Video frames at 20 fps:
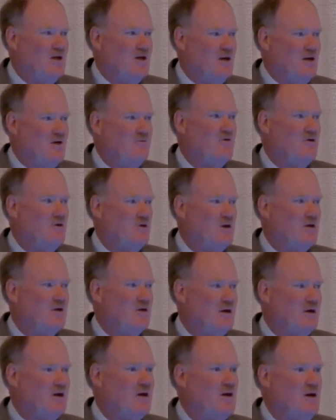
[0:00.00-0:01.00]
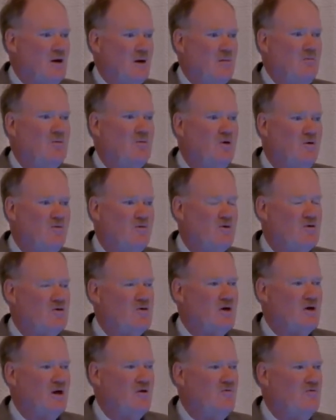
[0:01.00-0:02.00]
If you can move
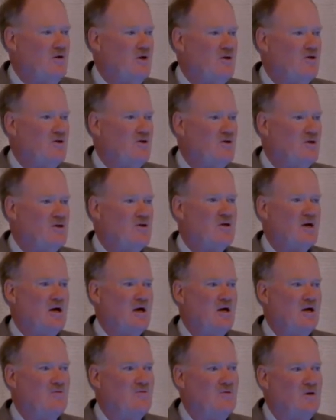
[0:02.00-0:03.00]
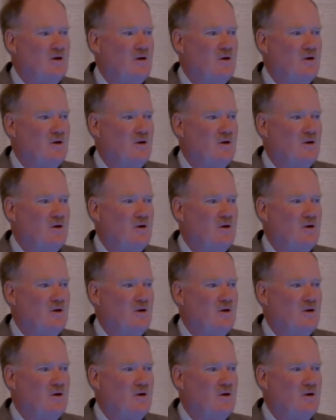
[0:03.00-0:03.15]
yourself into this kind of